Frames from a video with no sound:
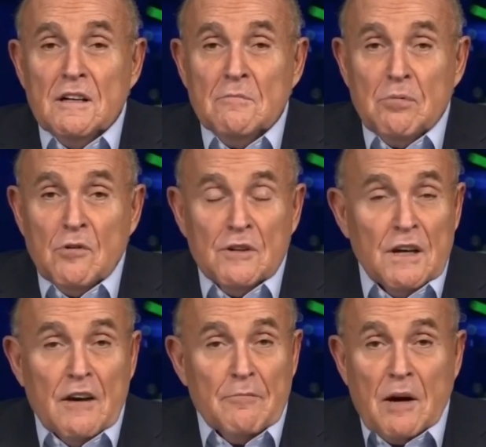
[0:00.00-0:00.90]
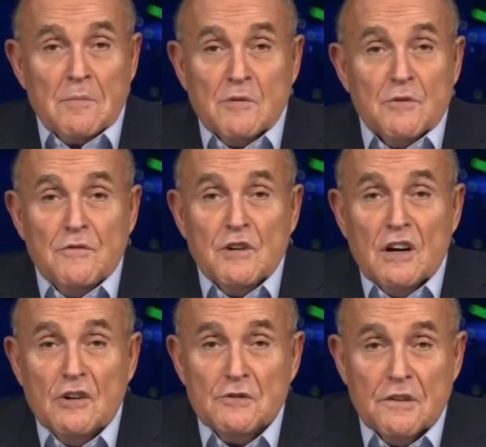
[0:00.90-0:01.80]
employee. I've probably reviewed
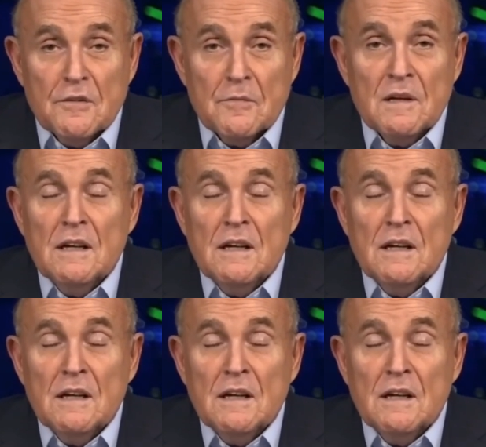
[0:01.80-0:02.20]
100 of them.